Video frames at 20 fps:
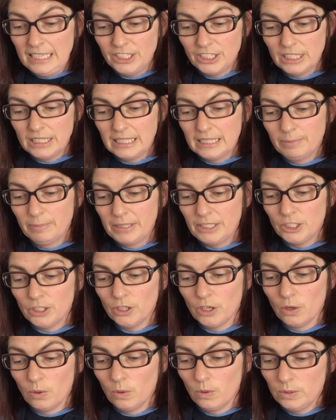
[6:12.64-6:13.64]
Just as Mr.
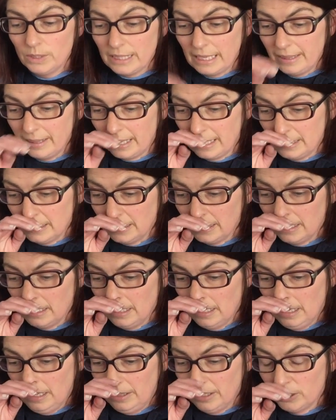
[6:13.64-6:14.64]
Coco said this,
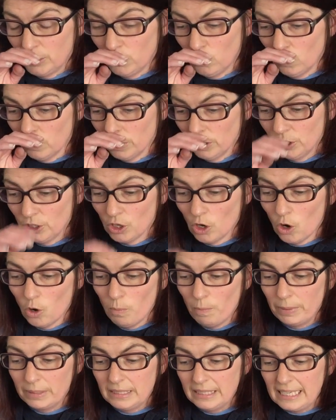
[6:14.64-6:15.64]
the tortoise
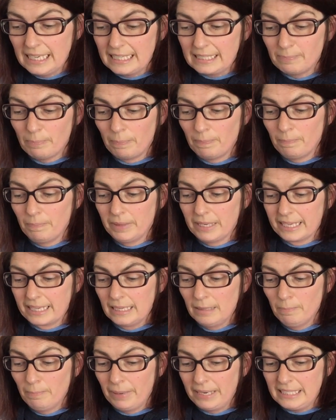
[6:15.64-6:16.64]
opened his
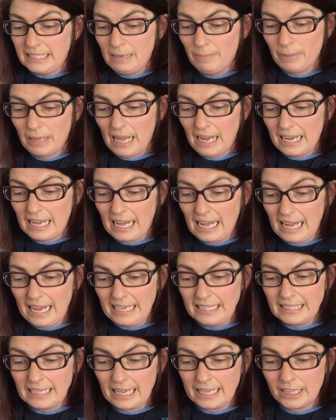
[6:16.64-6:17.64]
little beady black
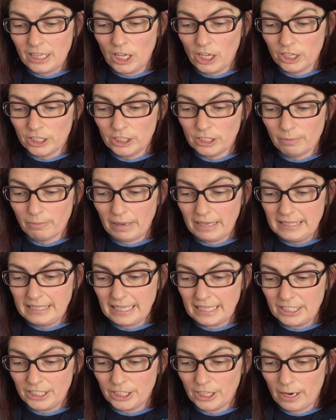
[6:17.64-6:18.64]
eyes and looked at my
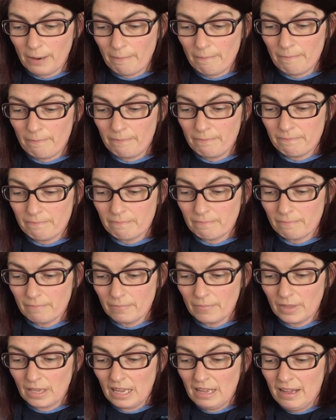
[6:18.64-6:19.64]
sister.
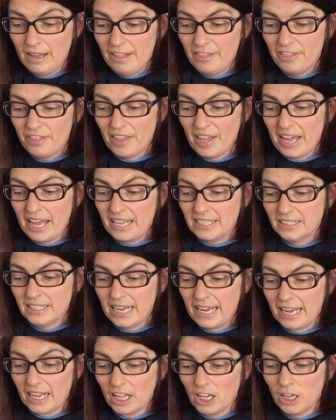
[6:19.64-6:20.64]
Then
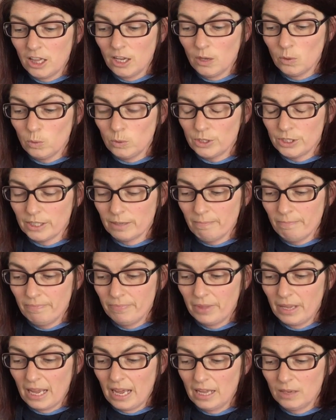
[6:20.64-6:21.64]
it closed them
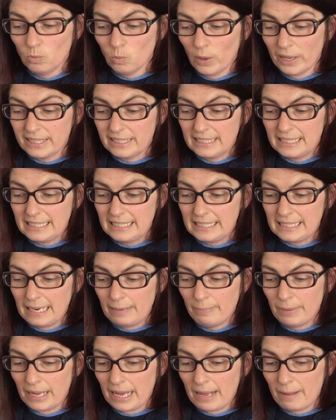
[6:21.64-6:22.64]
and went to
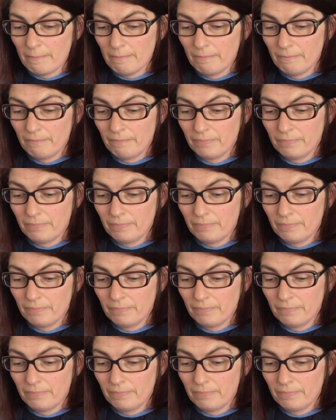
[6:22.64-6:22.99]
sleep again.